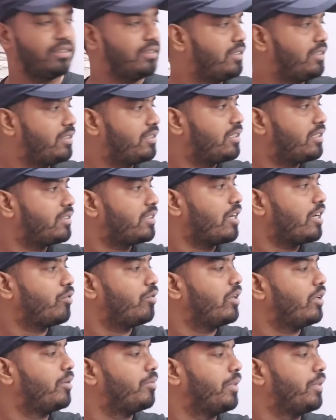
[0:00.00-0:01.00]
This is the
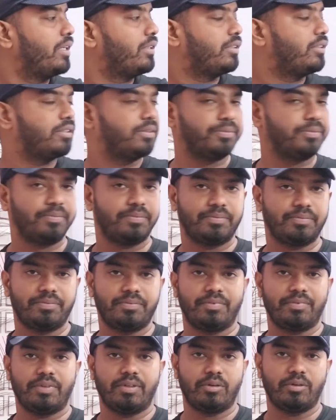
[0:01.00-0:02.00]
circular path,
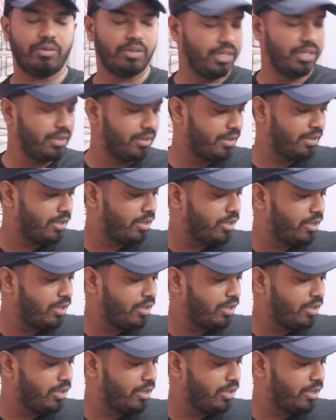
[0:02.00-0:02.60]
okay.